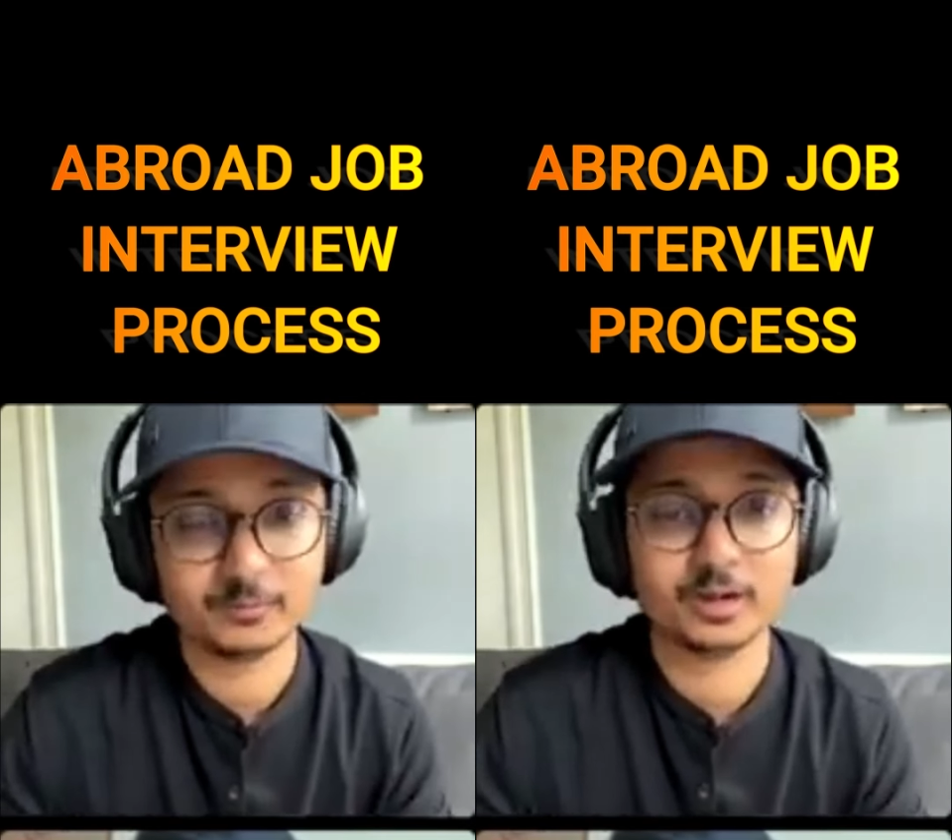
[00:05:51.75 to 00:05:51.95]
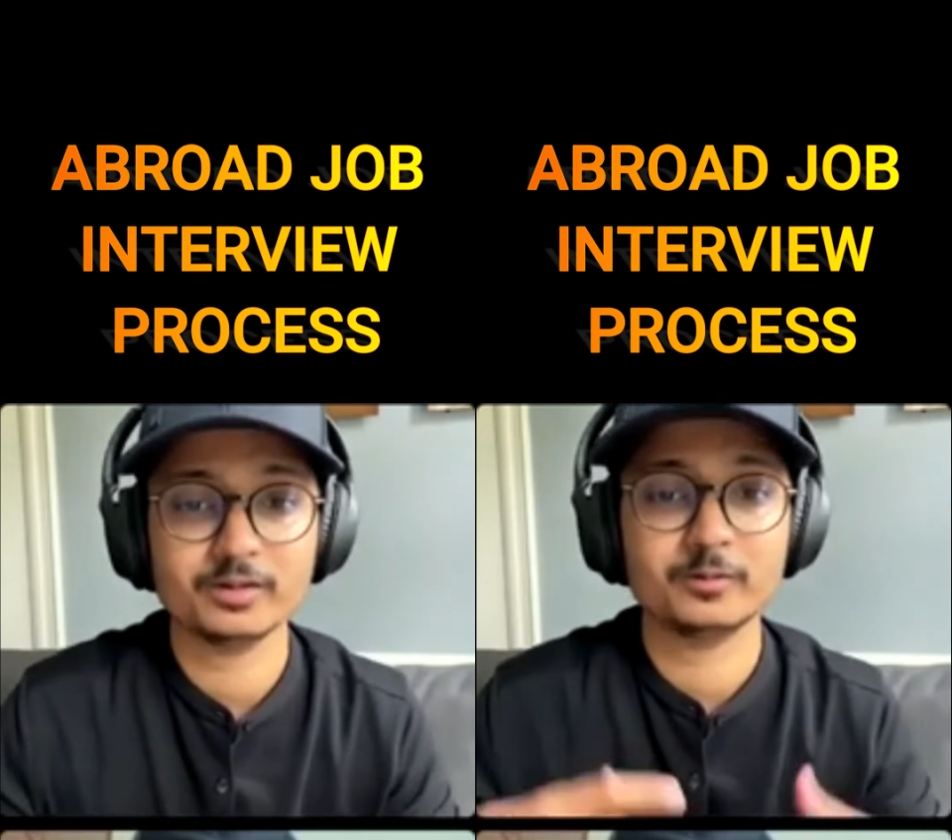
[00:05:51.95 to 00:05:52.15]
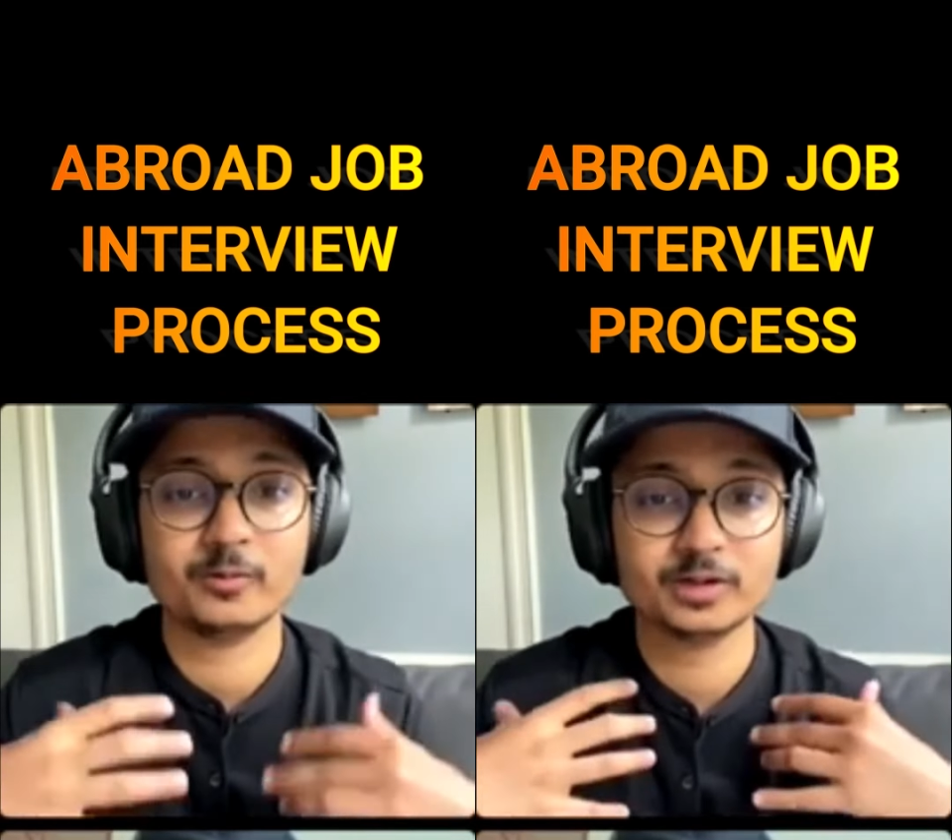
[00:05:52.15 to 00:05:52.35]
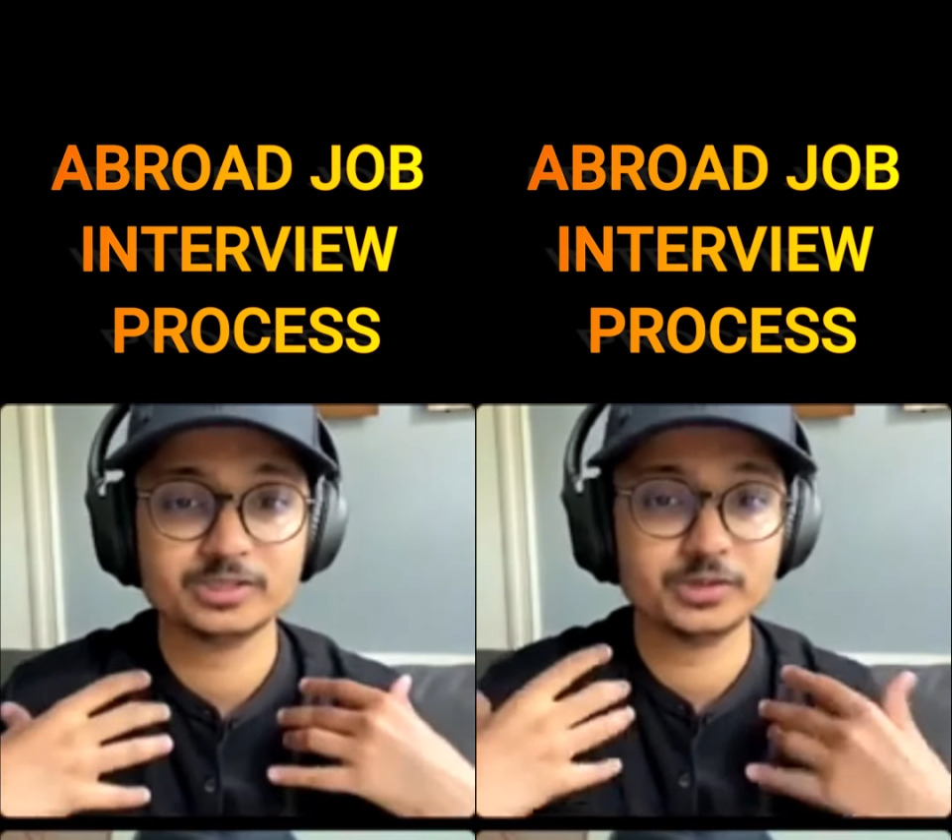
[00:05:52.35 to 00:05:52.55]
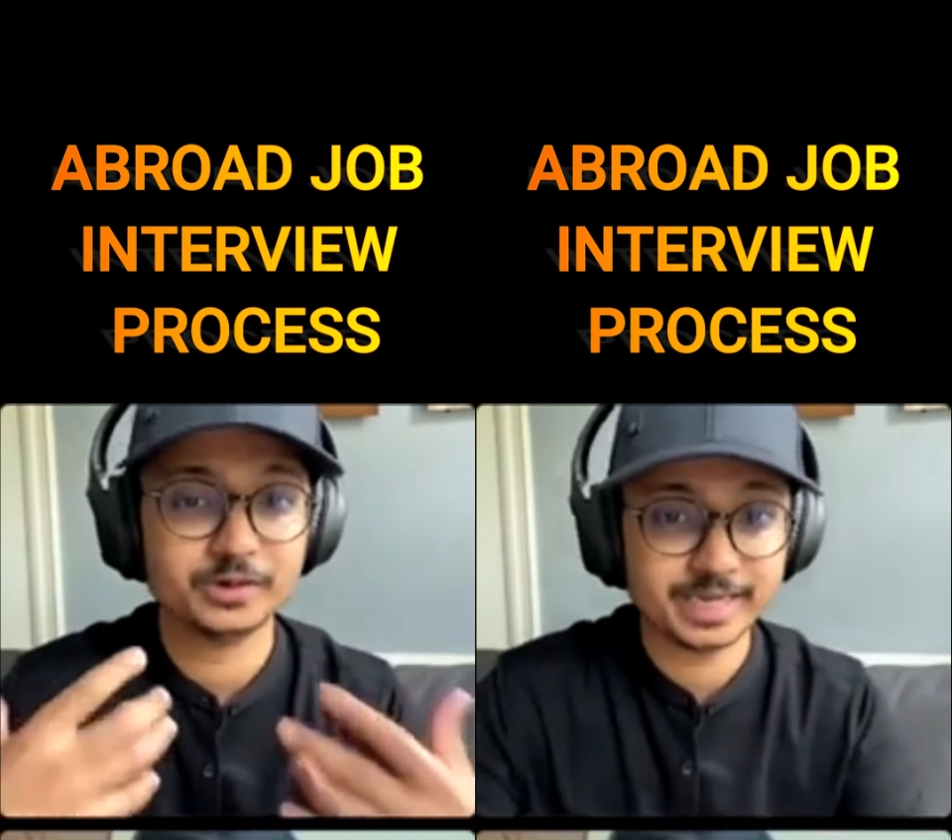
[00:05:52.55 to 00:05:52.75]
What
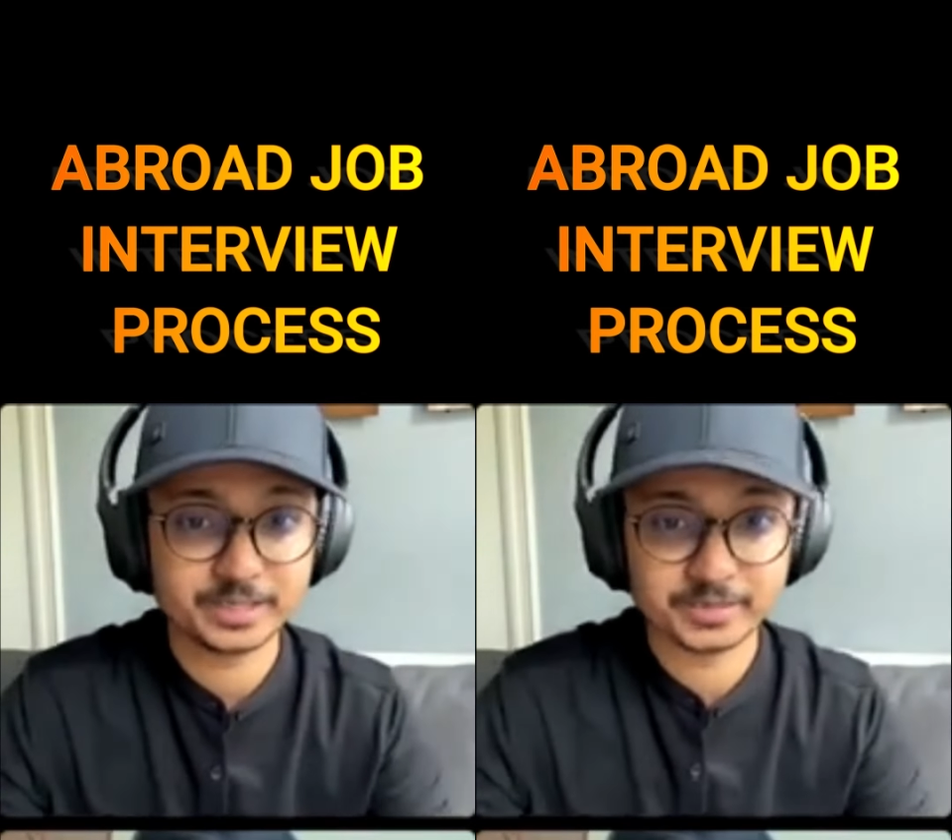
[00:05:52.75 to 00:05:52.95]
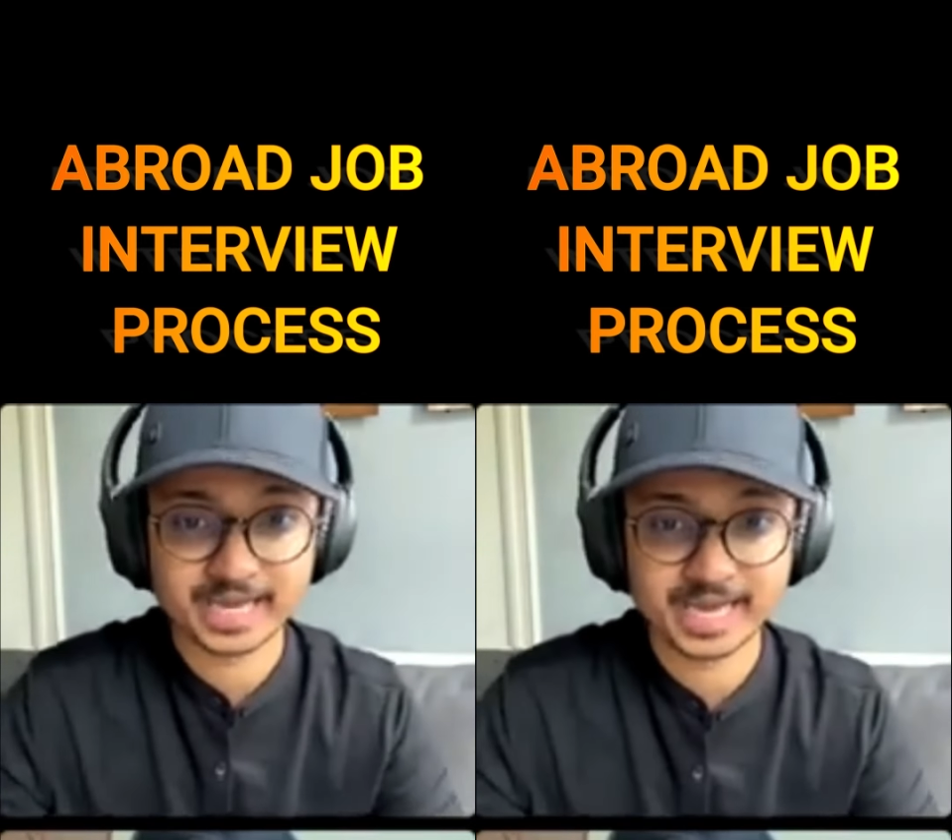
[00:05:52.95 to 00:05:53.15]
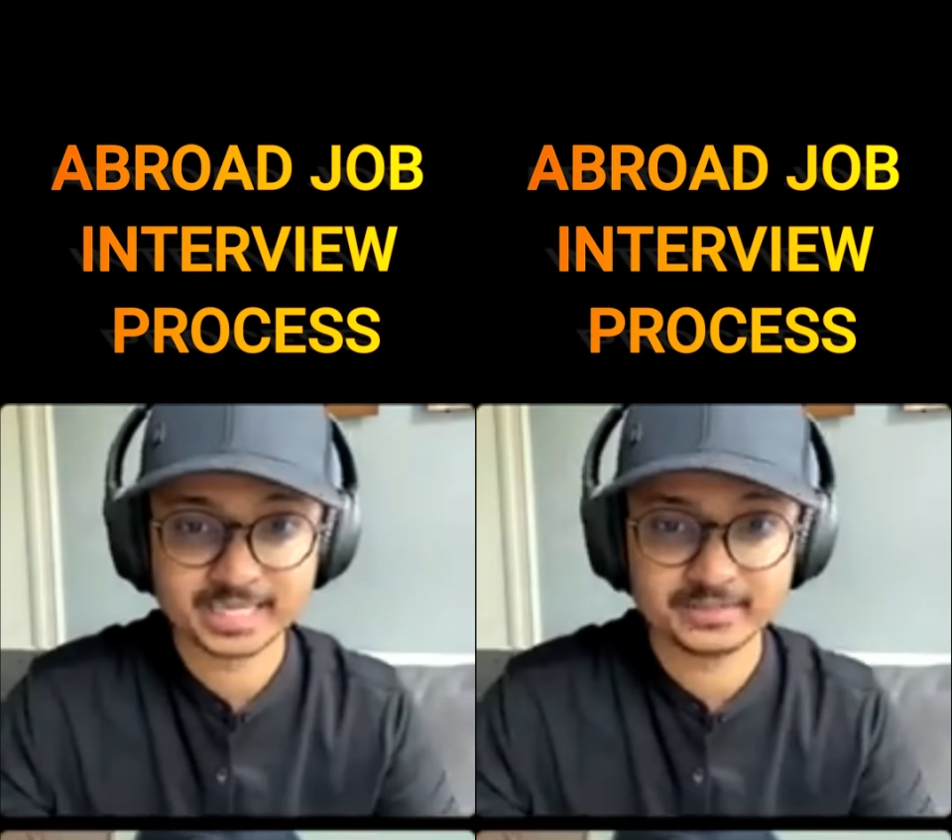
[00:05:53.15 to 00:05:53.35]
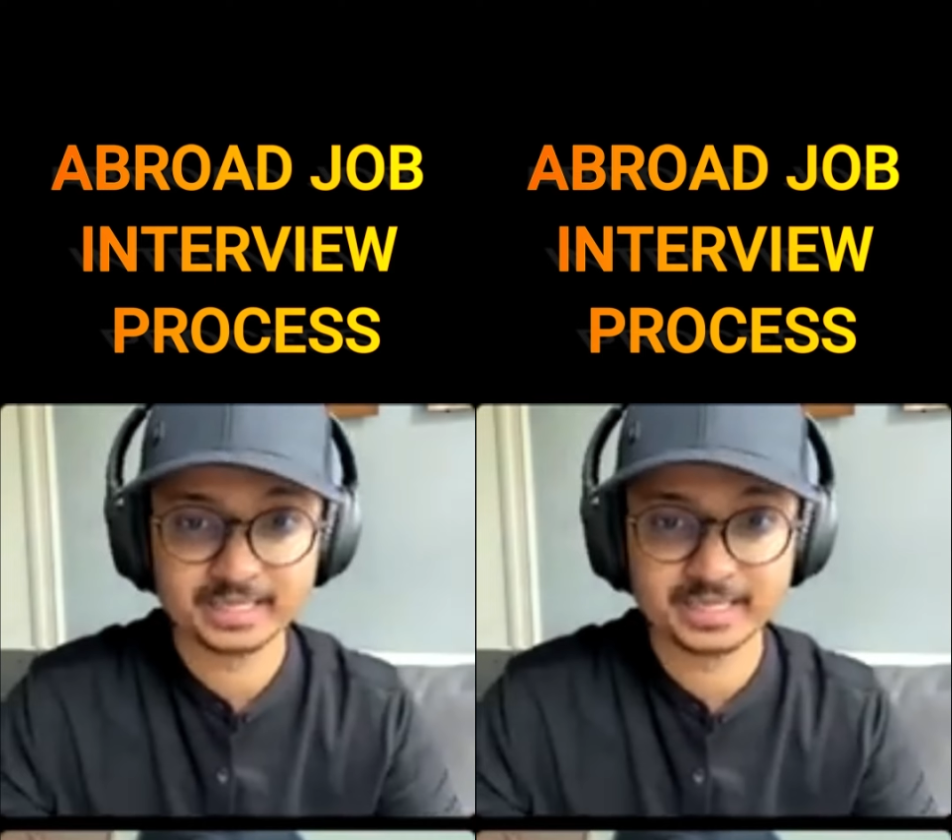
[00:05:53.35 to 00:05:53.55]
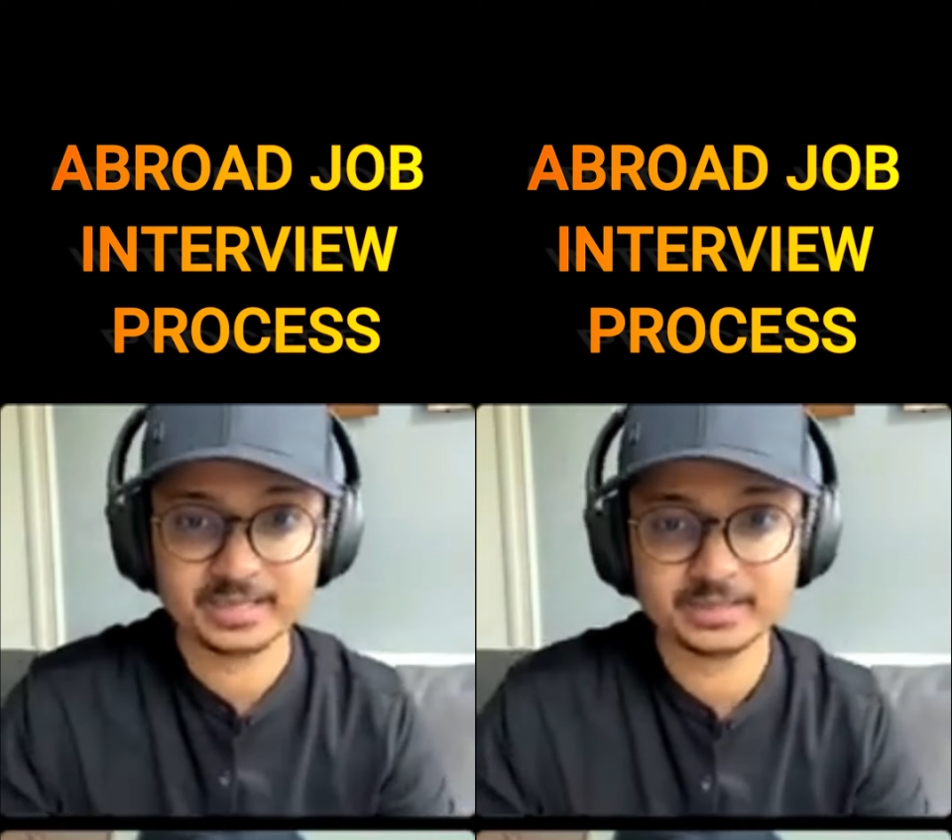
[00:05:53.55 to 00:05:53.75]
is your day-to-day
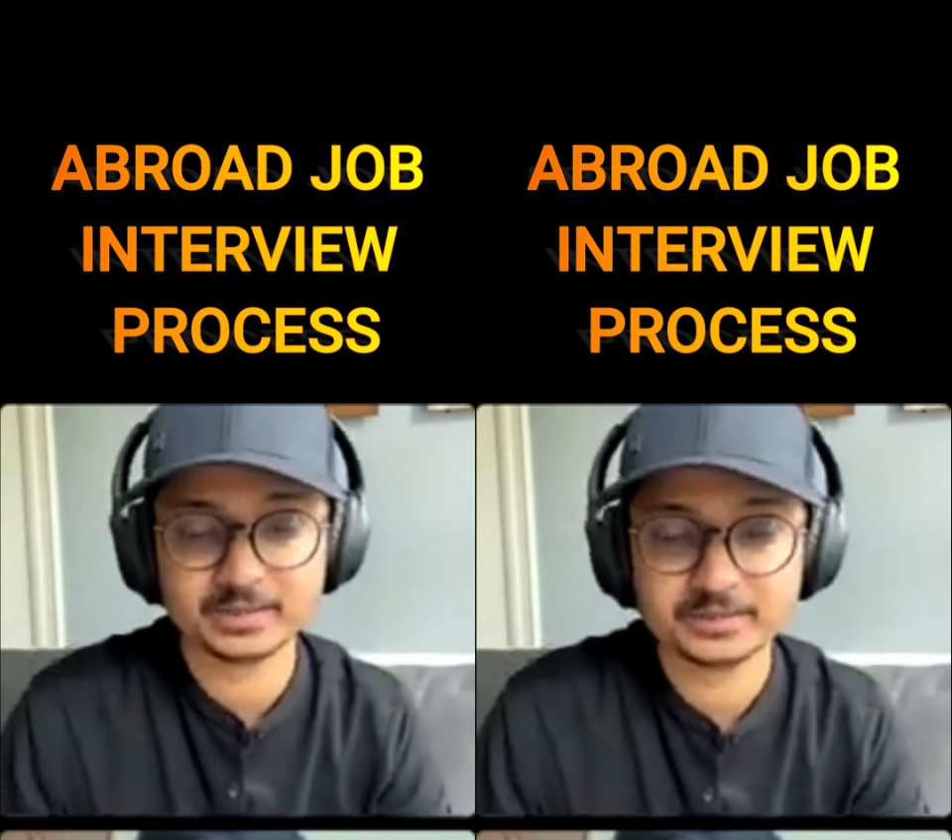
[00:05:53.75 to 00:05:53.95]
activity.